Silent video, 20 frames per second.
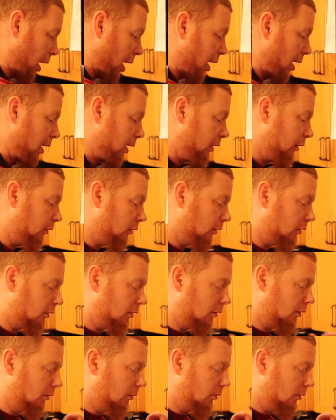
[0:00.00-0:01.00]
I
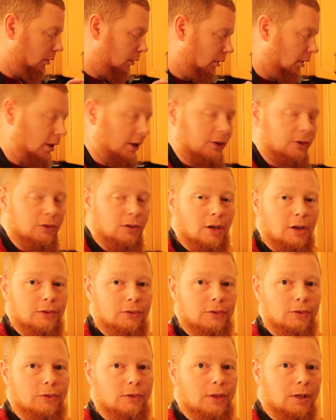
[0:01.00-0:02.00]
just let
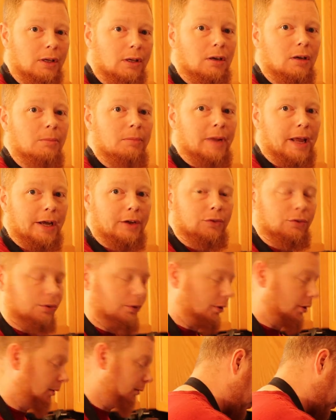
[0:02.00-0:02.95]
sauces thicken up naturally.